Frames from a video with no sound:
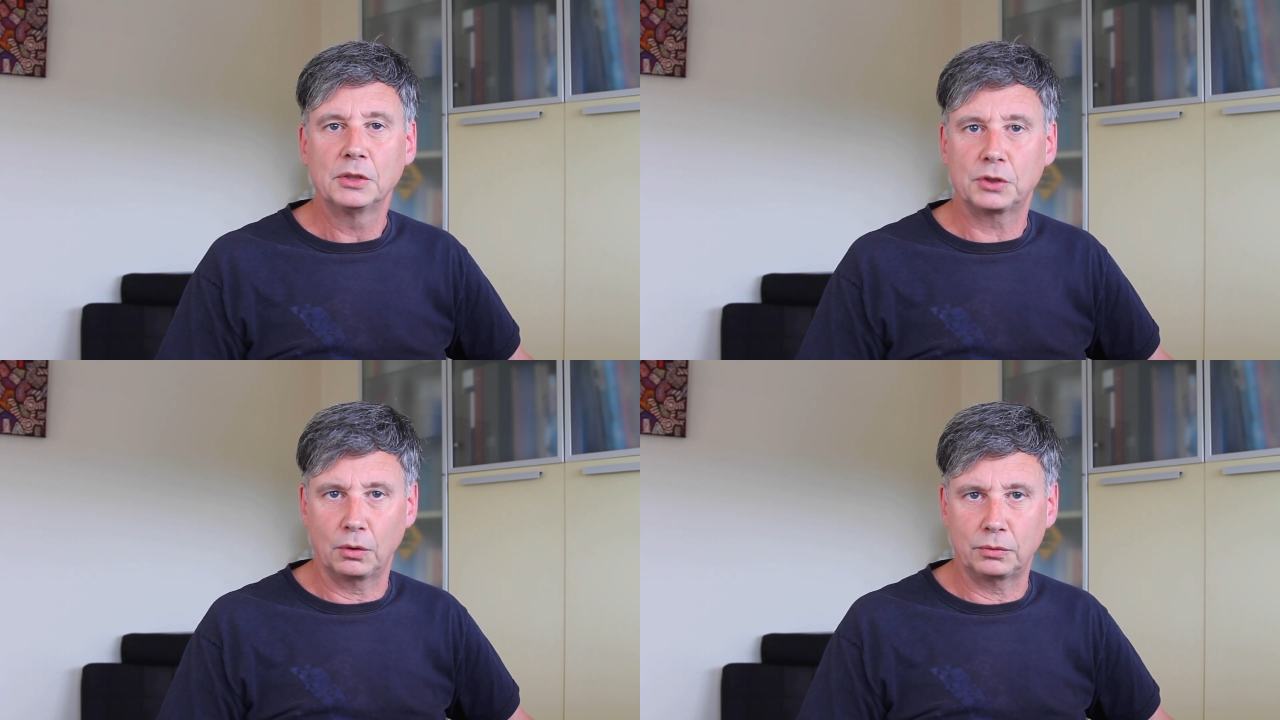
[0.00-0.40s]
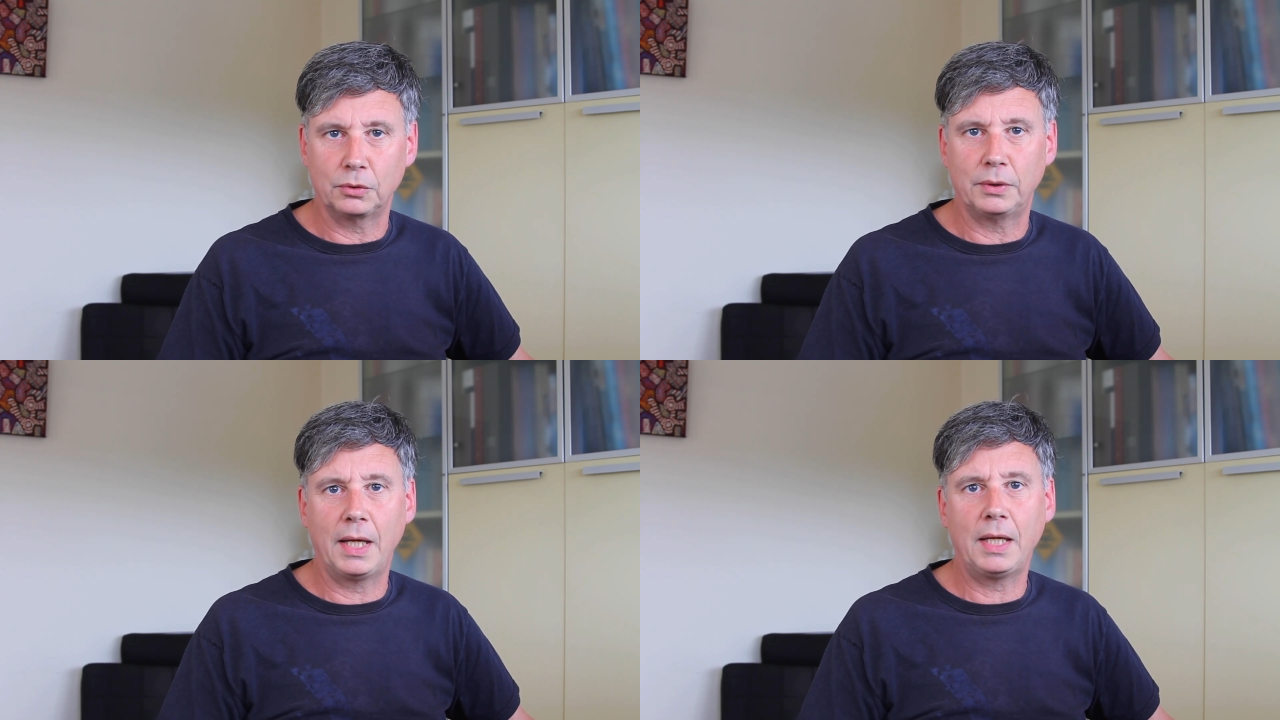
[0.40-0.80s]
So
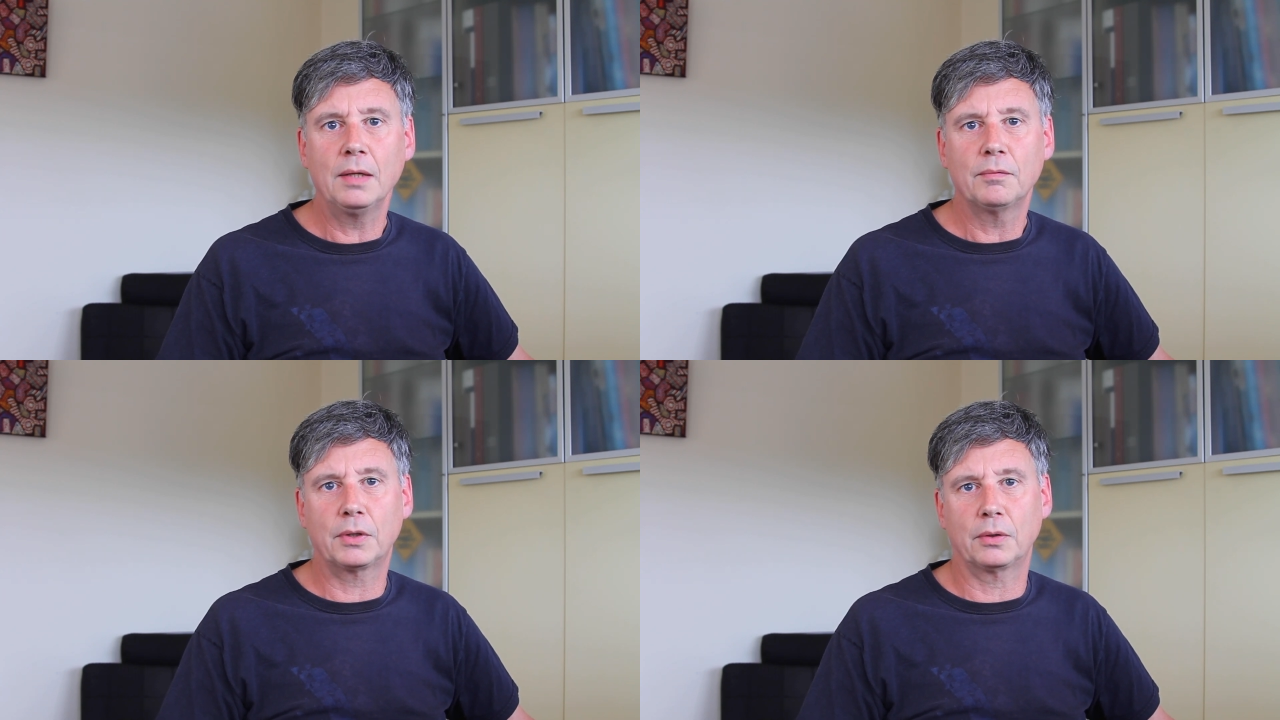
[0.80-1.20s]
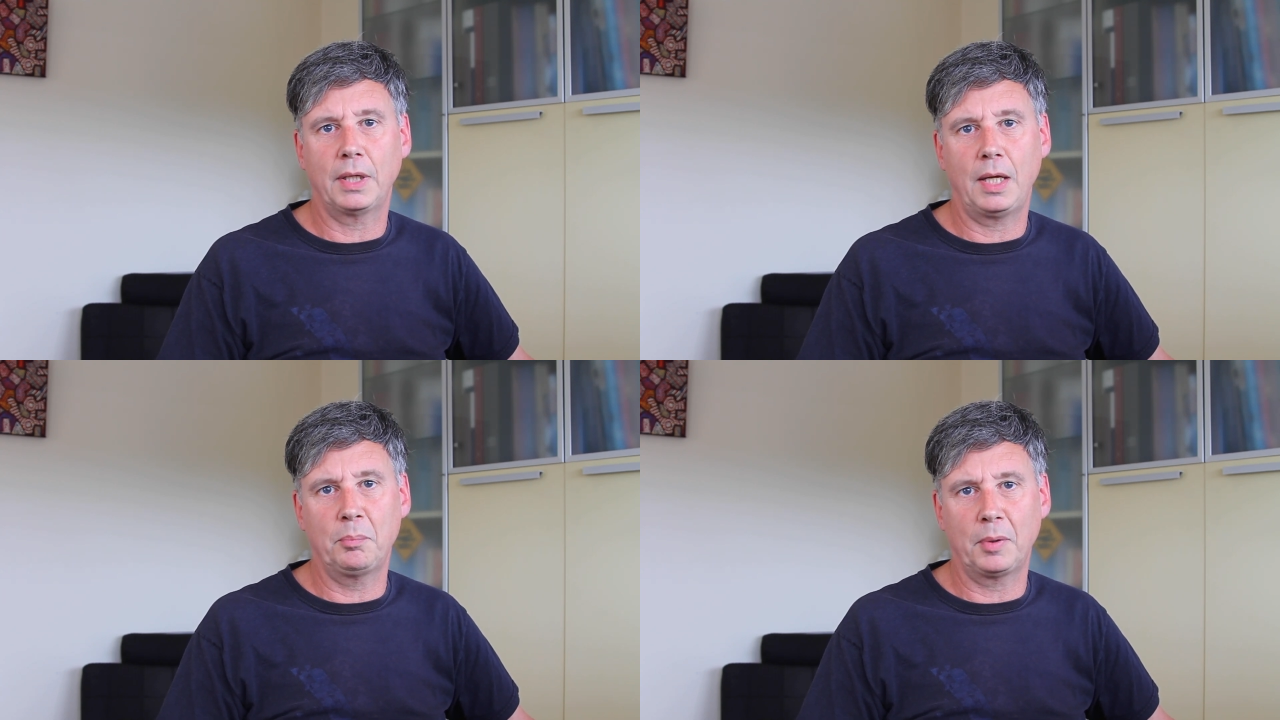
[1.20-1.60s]
today we're going
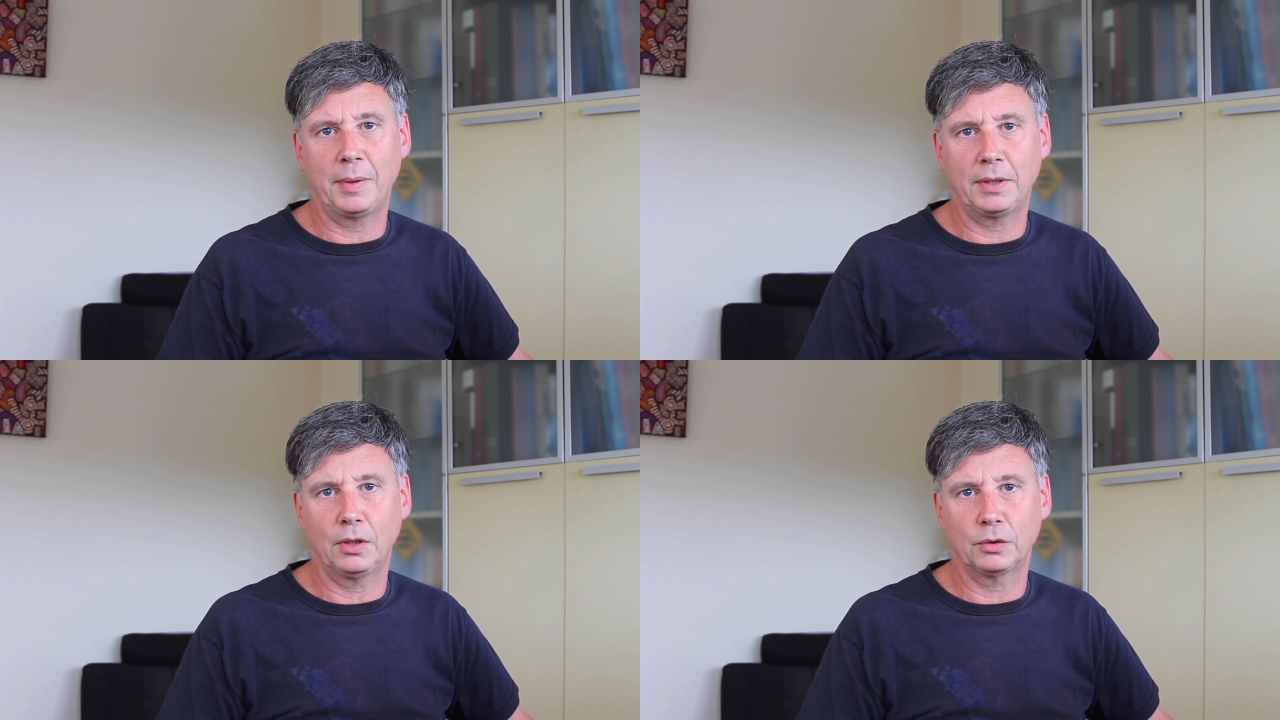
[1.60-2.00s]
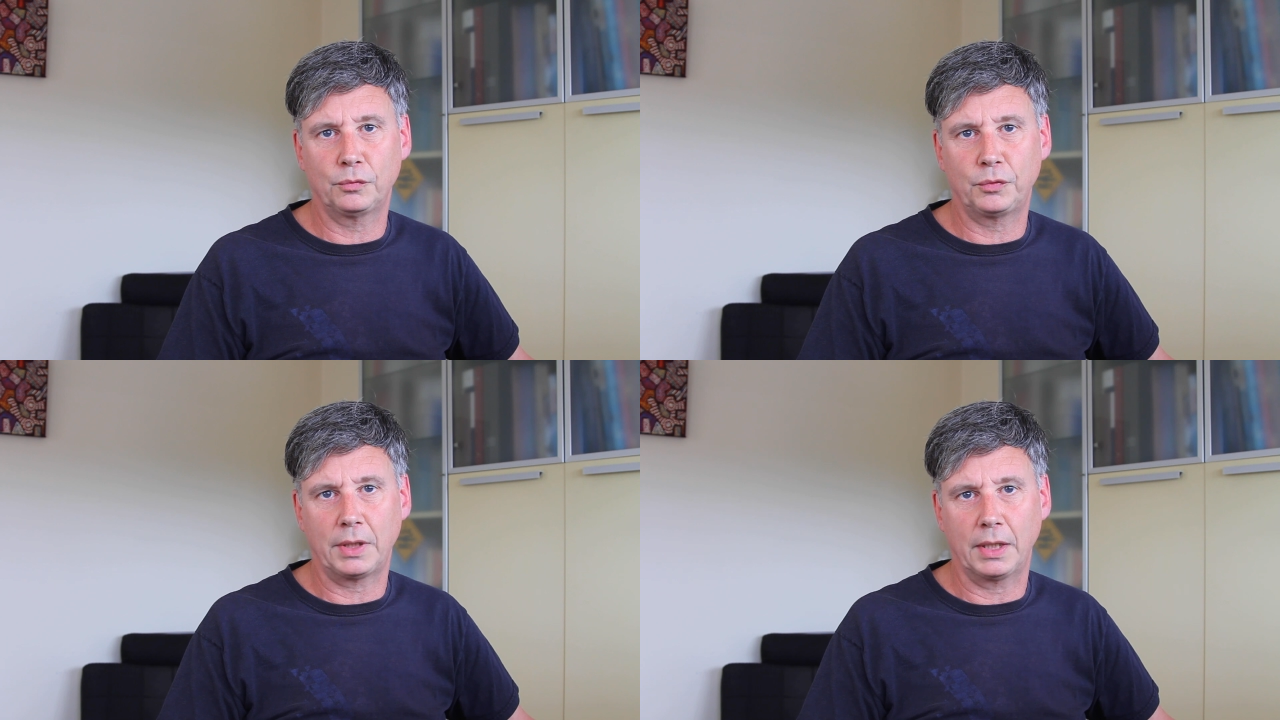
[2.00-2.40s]
to implement
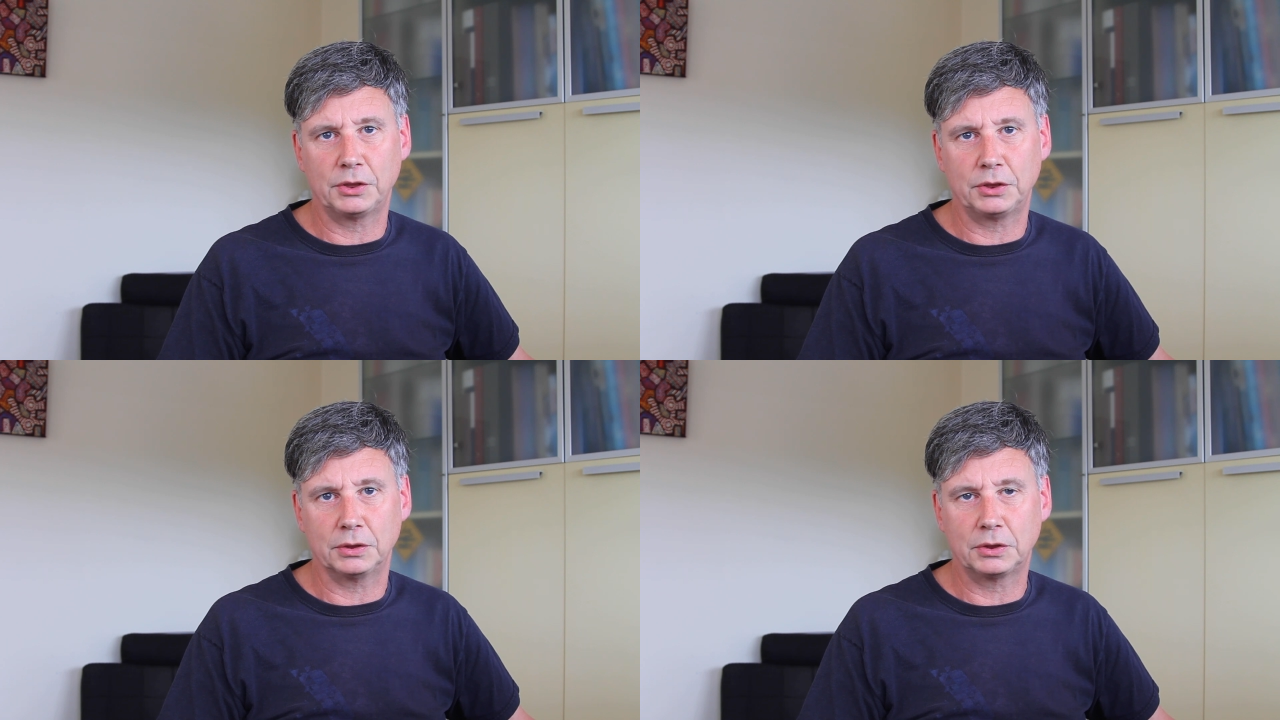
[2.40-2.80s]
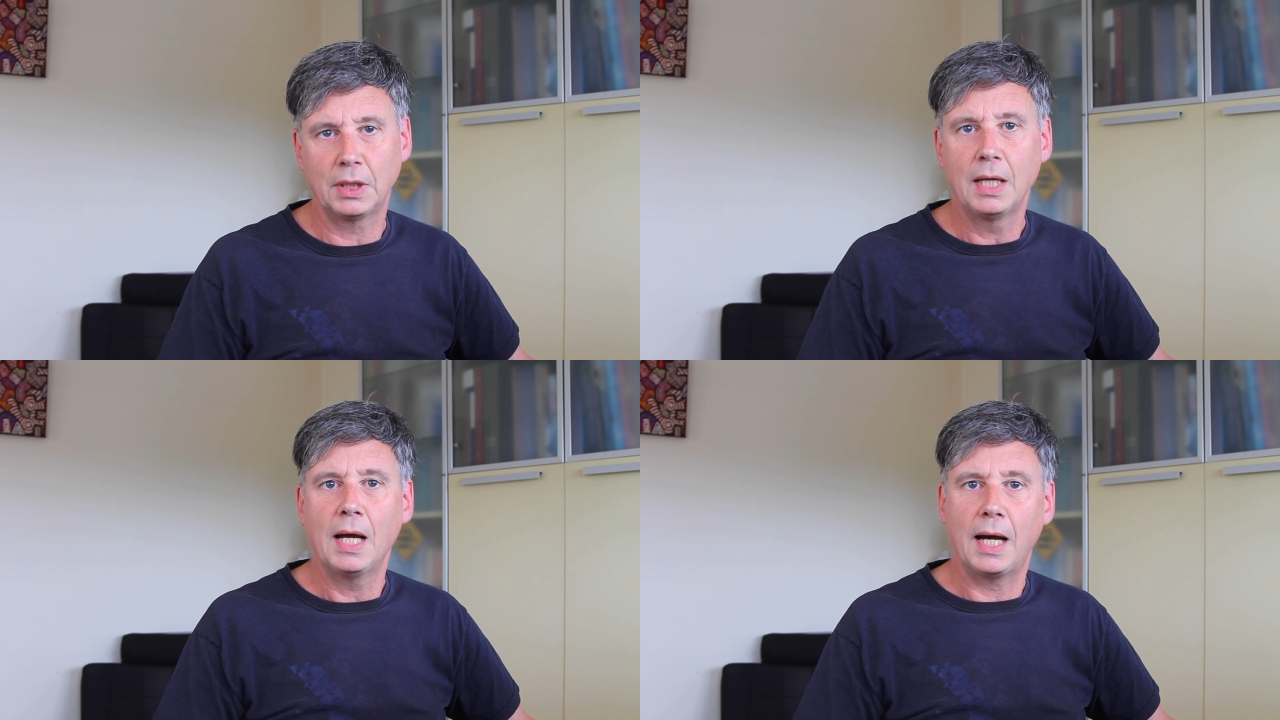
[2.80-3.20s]
notifications.